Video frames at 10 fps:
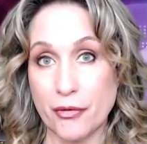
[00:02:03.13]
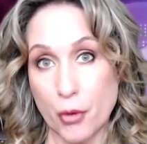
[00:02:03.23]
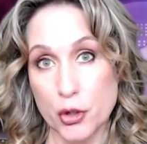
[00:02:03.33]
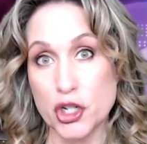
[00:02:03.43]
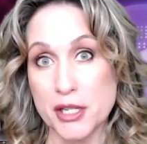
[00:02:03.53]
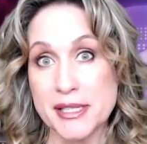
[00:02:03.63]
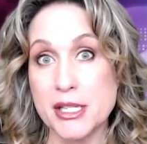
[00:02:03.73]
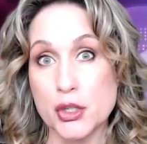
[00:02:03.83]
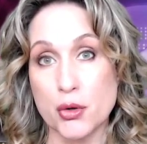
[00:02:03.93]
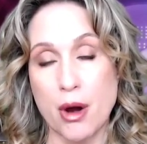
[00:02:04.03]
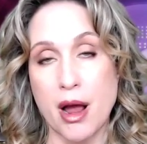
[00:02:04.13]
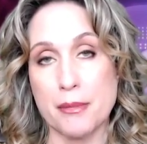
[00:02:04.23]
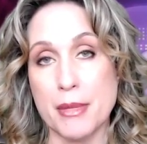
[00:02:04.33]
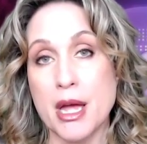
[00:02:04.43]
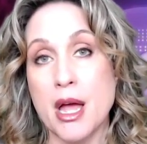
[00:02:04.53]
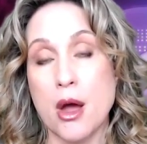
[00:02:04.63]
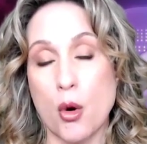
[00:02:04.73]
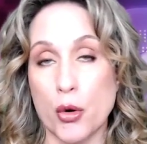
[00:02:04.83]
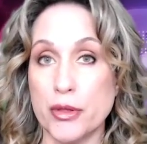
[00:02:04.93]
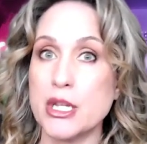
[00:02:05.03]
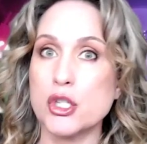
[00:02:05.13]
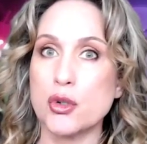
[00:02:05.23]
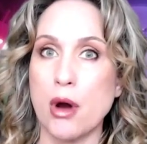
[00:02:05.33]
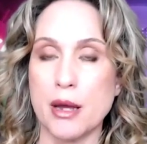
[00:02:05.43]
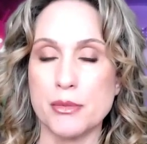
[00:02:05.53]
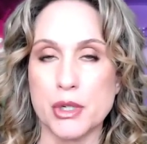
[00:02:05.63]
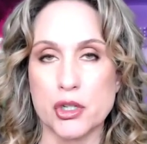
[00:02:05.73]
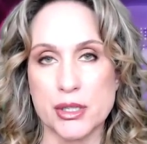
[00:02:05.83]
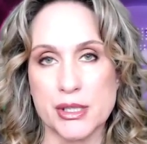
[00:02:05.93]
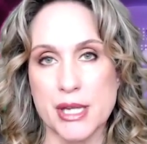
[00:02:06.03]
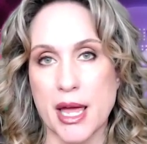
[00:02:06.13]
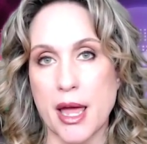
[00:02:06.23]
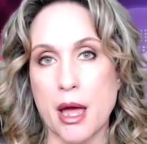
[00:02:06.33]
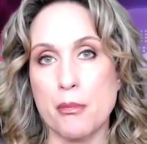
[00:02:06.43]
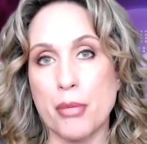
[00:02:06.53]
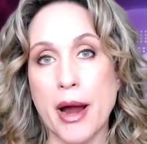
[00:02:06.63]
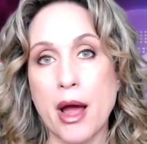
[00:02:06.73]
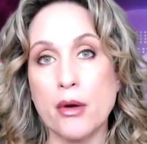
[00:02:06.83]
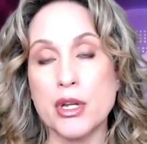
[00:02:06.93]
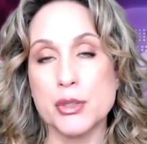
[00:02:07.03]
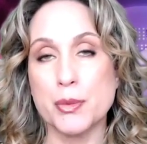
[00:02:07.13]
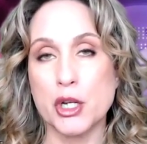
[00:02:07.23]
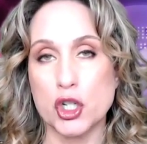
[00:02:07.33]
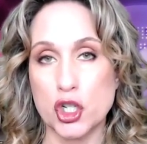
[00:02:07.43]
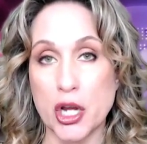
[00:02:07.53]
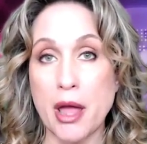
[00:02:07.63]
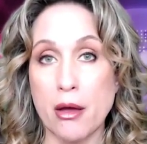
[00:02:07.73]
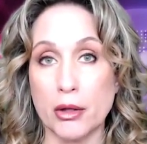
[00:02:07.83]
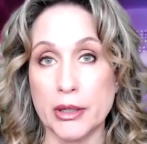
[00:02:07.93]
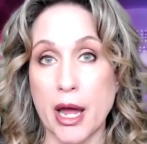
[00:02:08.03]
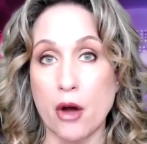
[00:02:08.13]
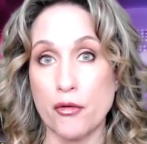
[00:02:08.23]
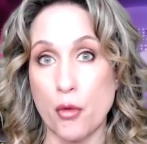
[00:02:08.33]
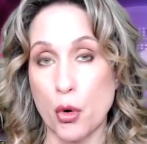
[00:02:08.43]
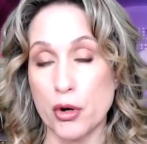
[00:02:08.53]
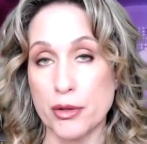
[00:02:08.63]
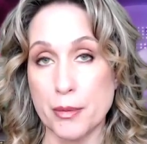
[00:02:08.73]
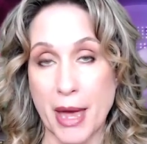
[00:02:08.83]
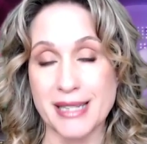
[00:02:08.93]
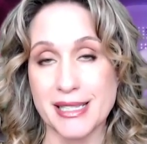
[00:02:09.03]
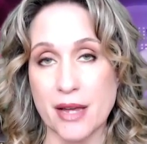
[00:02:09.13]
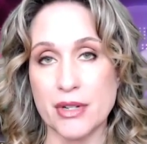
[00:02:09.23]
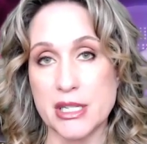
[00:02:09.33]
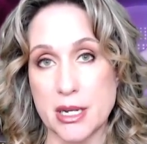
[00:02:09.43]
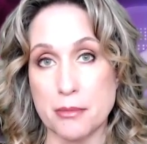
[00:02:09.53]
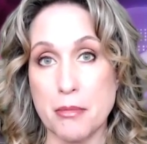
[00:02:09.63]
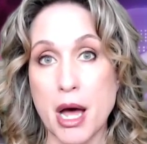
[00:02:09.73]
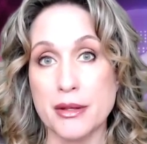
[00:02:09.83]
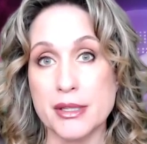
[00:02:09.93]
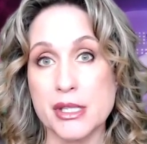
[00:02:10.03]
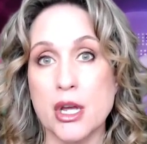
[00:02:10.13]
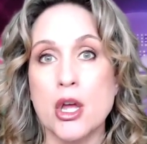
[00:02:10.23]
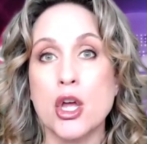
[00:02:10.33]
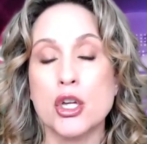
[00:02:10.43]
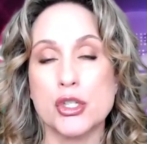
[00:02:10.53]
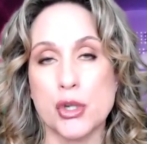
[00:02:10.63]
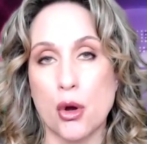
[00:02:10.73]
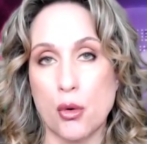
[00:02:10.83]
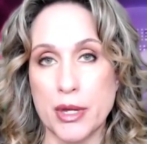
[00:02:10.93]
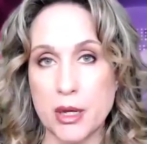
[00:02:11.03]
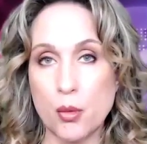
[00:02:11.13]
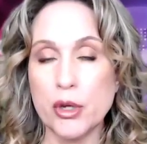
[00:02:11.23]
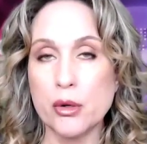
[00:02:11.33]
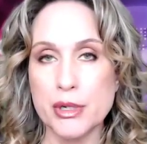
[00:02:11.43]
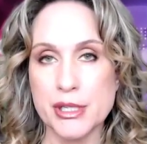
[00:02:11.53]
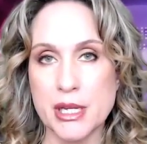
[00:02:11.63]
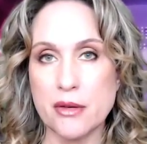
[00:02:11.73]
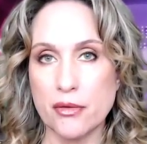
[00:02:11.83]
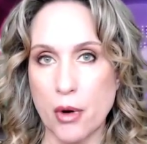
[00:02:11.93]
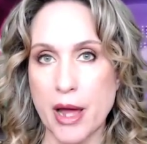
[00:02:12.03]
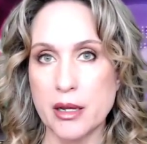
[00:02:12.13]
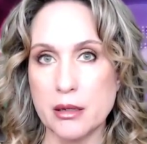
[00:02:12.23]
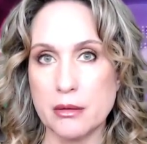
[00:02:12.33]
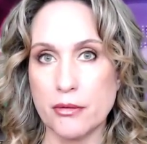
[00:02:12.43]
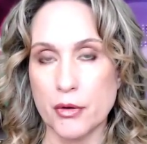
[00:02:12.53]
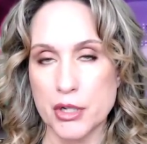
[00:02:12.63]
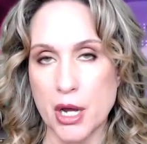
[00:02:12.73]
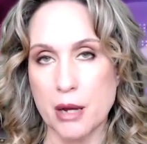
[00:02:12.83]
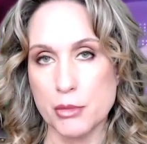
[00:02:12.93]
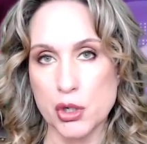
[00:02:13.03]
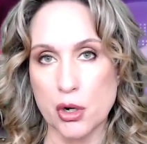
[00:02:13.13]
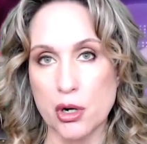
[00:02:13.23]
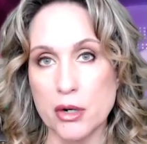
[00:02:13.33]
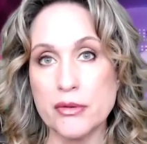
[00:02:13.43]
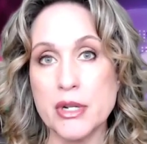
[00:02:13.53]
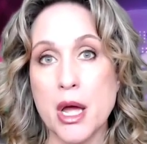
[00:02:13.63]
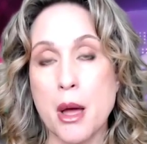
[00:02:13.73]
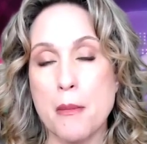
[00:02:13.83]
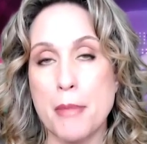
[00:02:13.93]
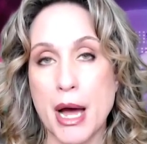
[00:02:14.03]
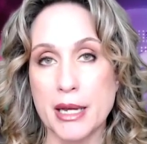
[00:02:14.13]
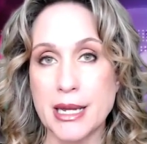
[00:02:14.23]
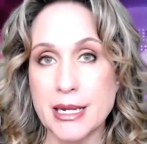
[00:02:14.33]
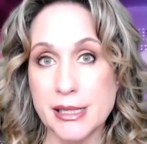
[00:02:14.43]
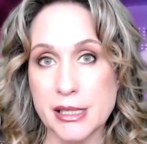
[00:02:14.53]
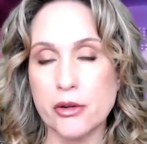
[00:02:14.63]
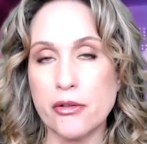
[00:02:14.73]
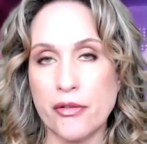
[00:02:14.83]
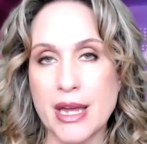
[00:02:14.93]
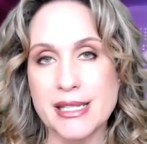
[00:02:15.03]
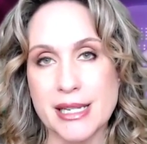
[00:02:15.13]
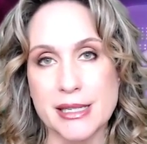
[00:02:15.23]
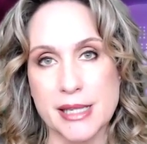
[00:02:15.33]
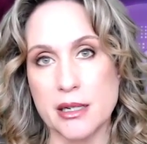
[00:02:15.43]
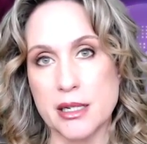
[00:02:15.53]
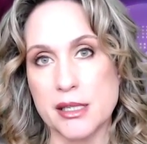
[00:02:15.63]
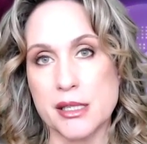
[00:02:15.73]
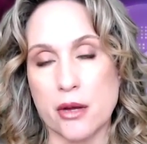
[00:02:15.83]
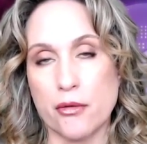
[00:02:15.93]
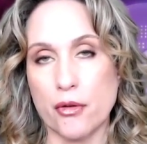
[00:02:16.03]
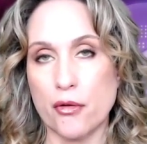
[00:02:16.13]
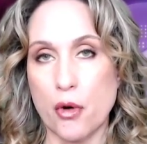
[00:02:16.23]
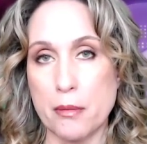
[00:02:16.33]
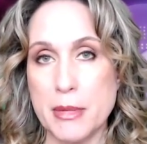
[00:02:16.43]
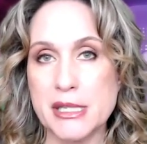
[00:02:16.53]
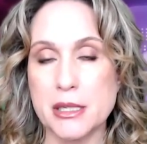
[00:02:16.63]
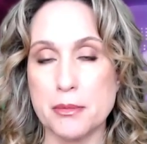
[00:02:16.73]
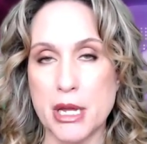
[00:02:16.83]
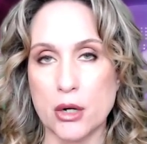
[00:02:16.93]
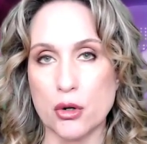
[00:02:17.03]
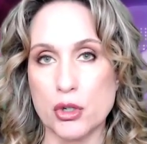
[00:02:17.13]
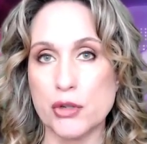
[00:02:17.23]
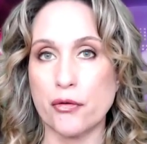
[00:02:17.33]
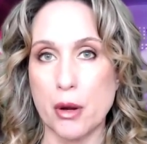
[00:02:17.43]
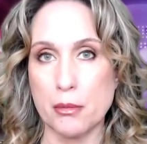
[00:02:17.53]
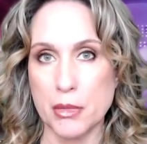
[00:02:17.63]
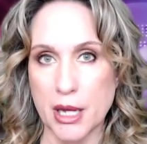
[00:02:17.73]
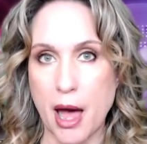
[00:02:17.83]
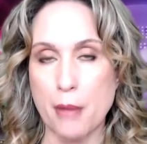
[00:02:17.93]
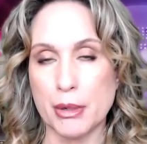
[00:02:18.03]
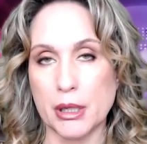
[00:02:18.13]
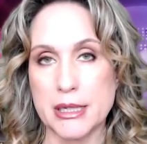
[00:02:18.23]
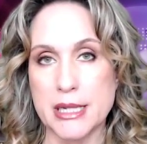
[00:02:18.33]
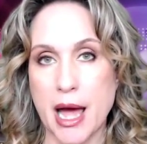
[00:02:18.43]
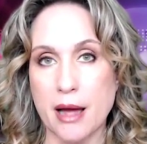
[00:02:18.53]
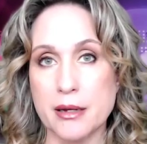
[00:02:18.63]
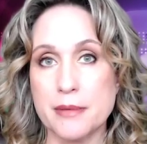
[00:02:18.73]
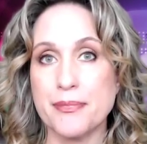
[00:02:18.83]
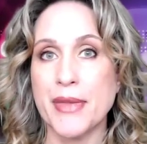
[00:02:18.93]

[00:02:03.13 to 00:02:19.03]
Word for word: for just this crime, or these crimes, I should say. And Brown has been in jail now for the past 17 months. So he will receive credit for time served, but he's still facing sentencing for four misdemeanors from the Capitol attack.